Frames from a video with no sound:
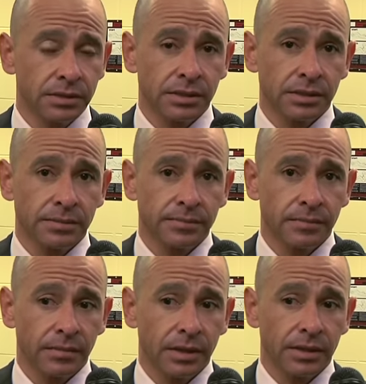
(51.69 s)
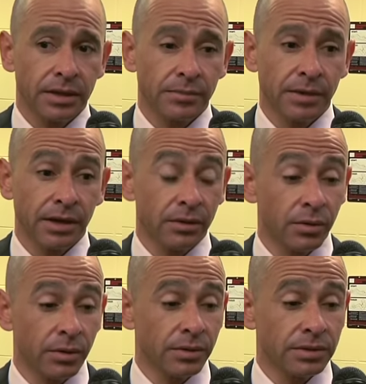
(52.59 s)
Um, I think a mile and a
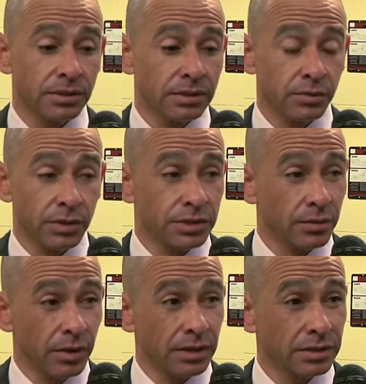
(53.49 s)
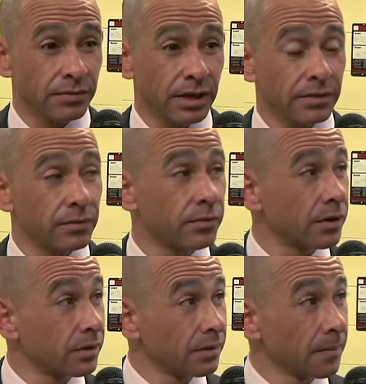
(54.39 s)
quarter is, is what she wants, if not even
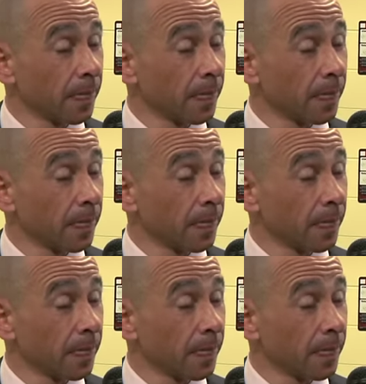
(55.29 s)
further.